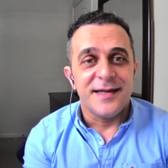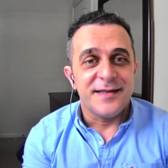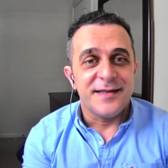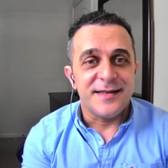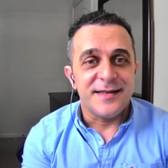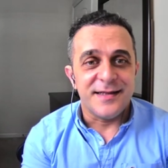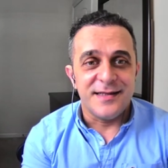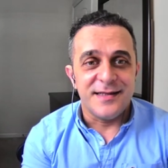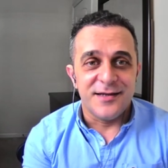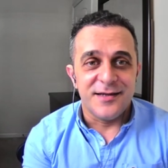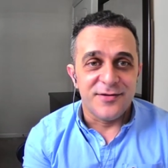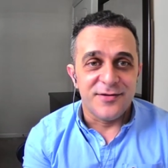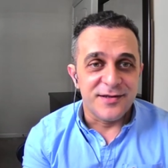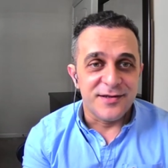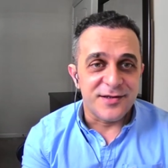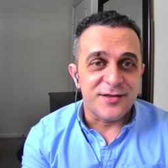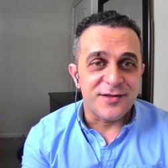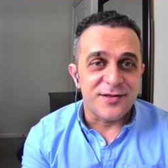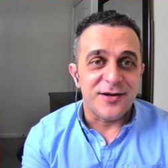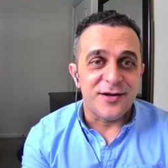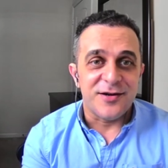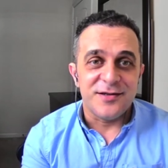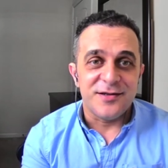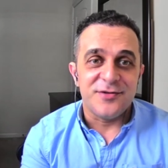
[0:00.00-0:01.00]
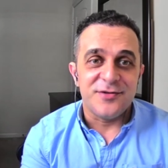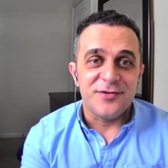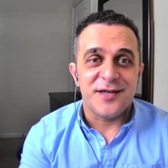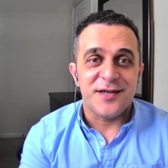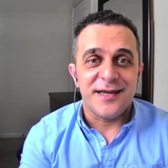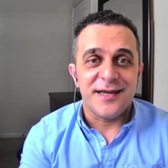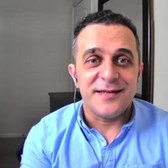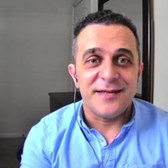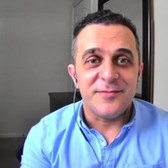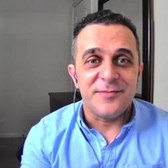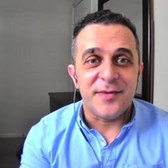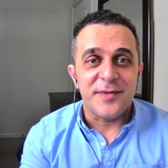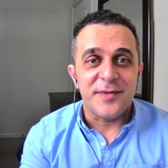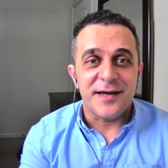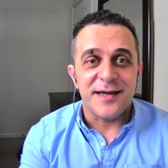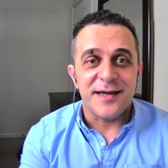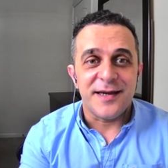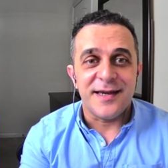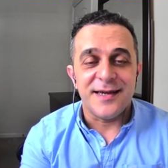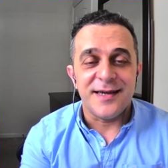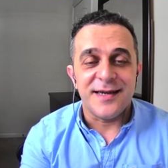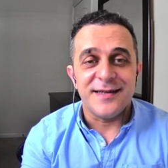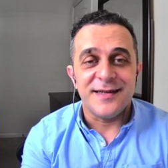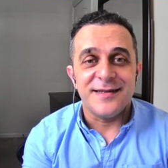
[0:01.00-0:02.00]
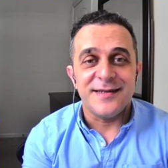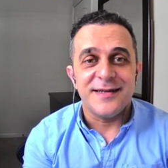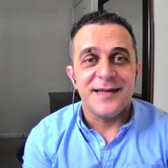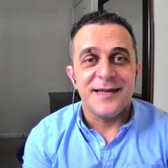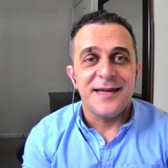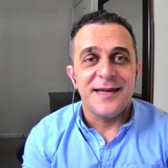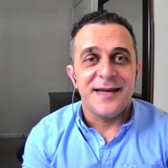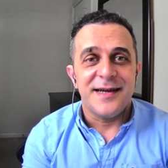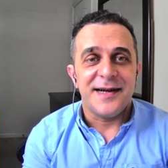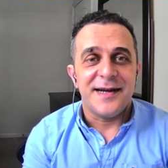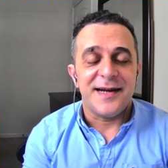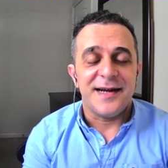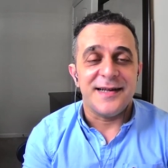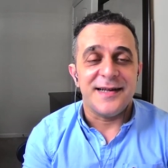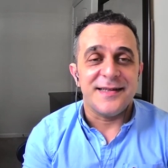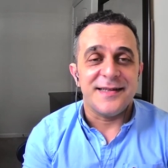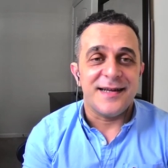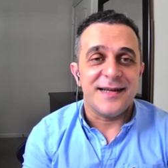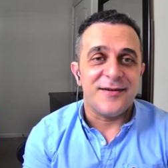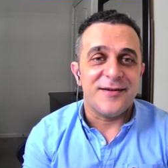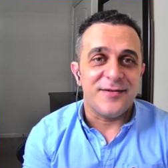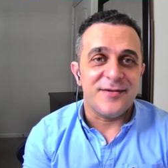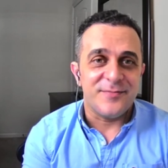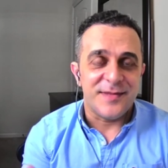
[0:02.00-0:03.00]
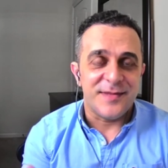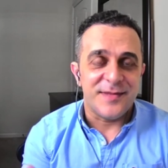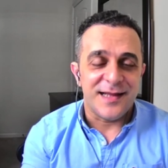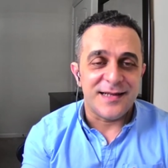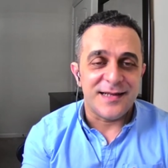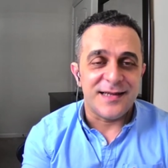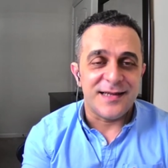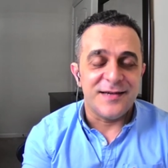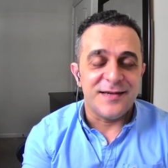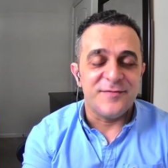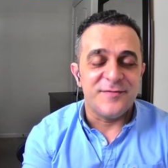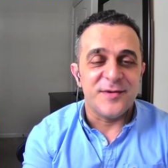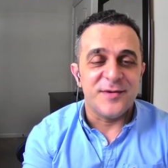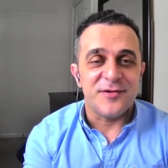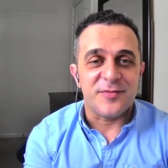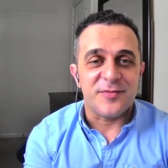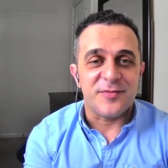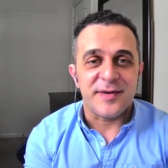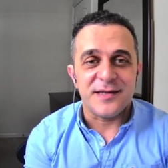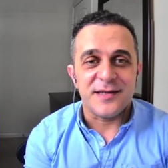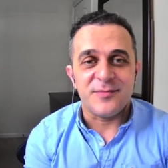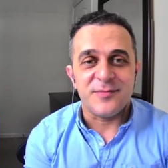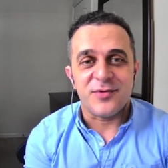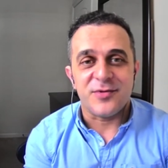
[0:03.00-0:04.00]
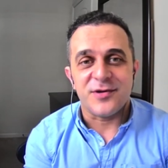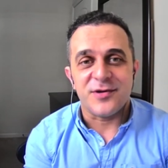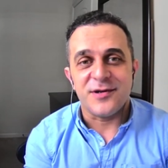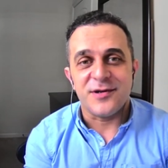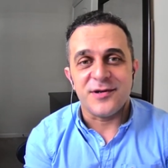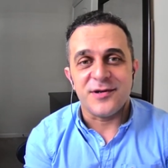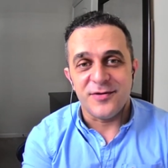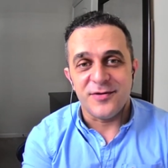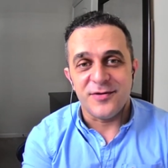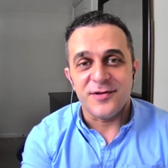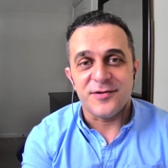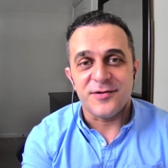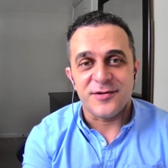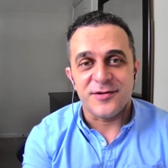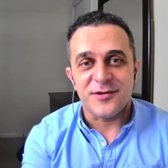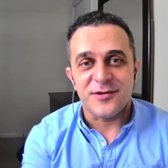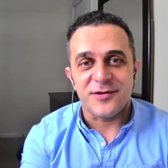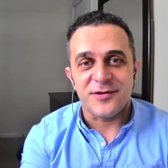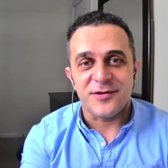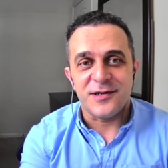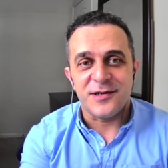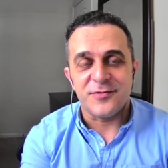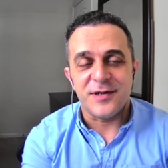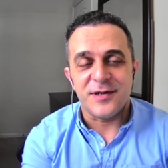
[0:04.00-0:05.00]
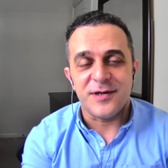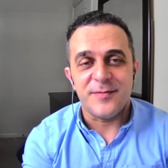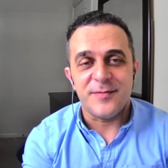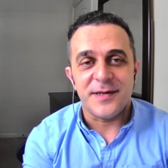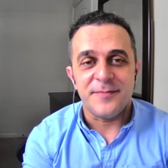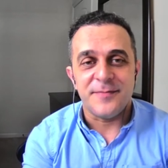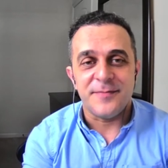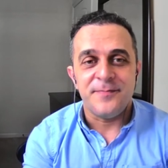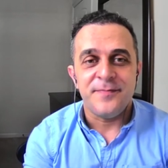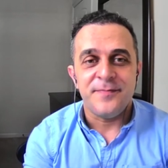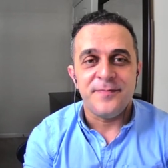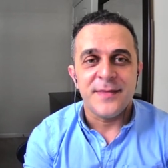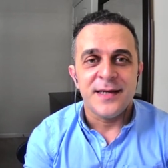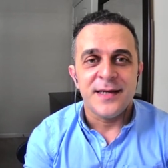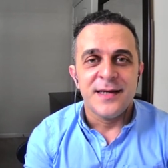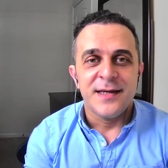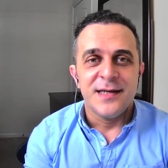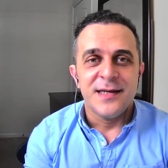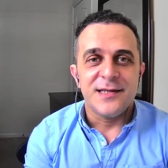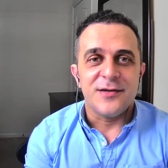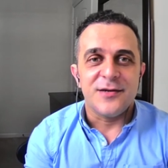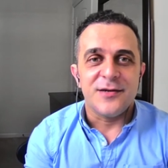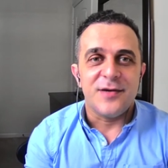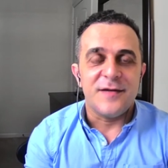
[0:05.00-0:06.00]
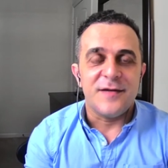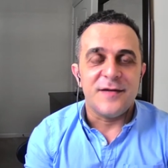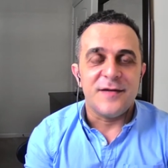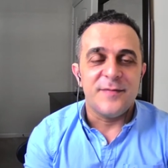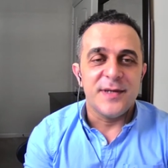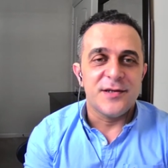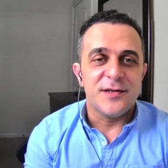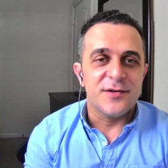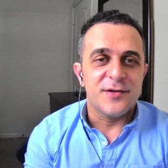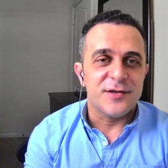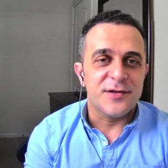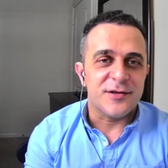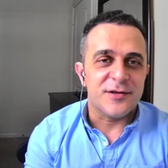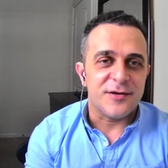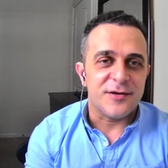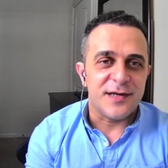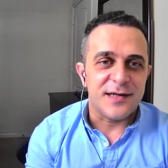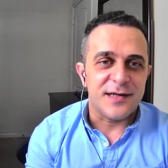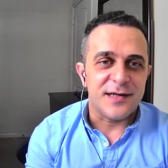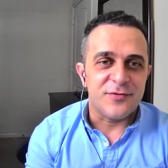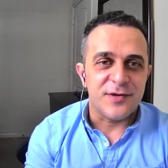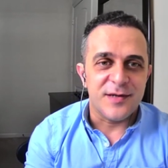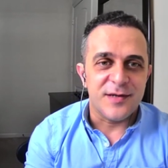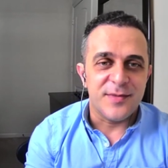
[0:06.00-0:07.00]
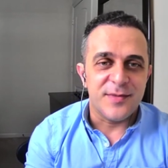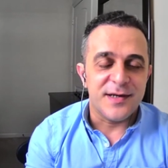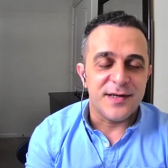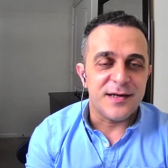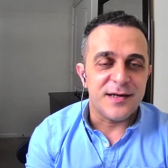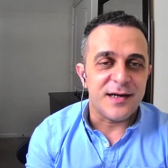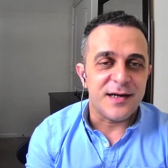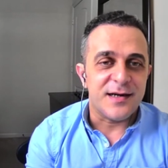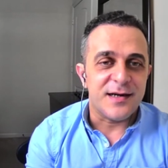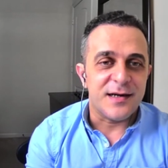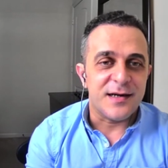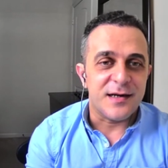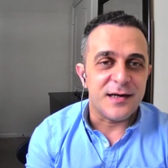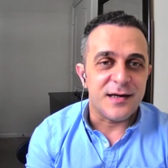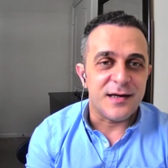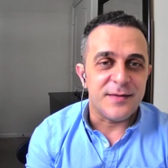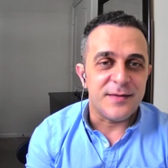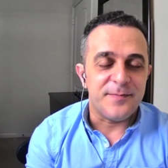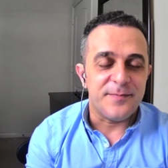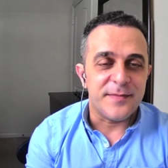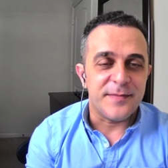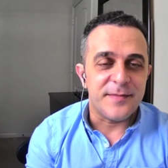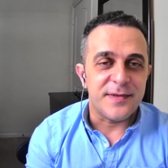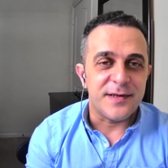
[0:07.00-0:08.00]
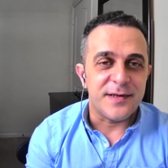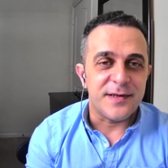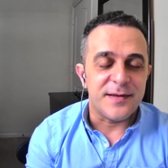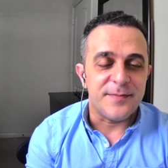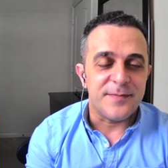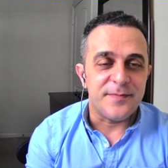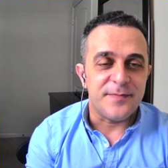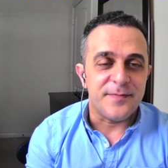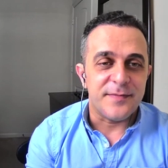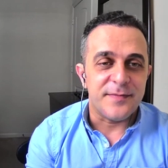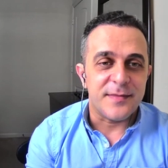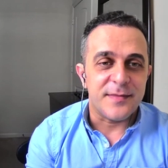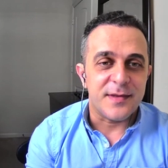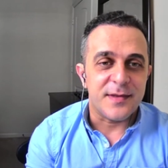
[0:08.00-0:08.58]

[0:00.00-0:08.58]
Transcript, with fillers: the deal is done. You shake my hand. now I'm, give me your passport. You're going to Saudi Arabia. So I've been to Saudi Arabia um,